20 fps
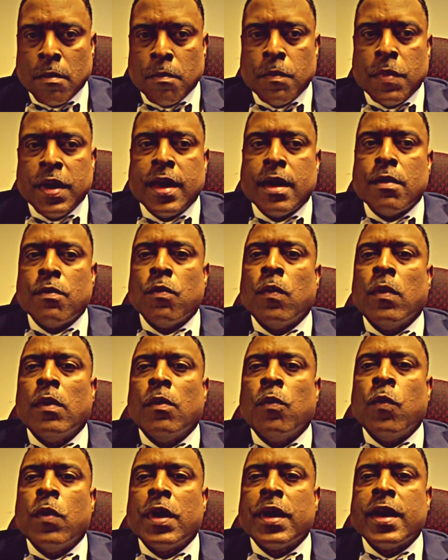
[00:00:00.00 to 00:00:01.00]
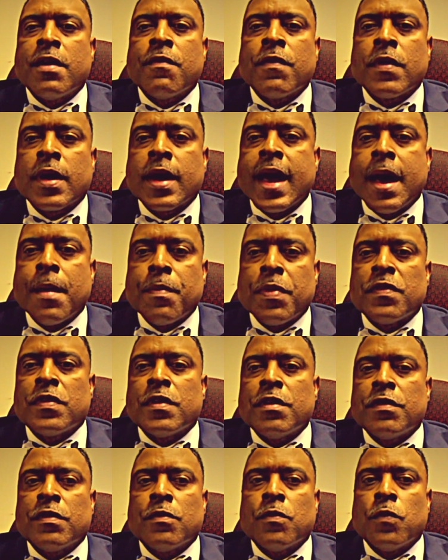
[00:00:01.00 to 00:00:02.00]
be it whatever
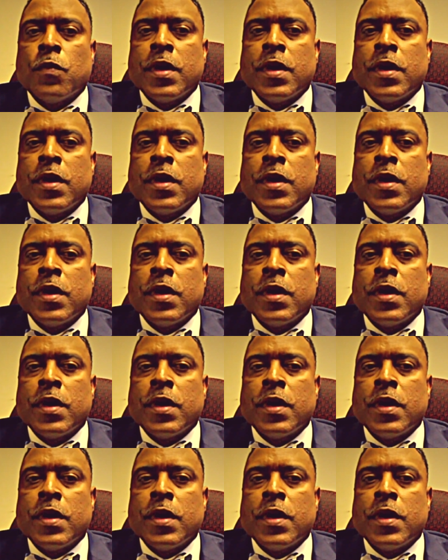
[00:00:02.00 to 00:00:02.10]
composition